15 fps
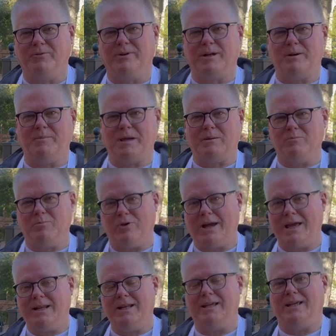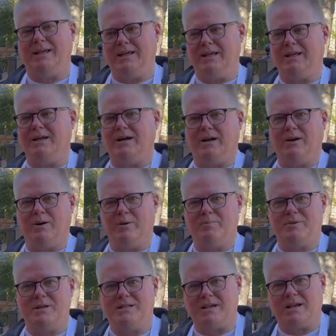We're going to make bread in our
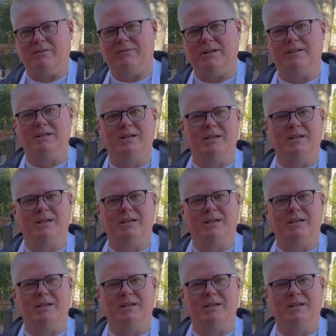pizza oven.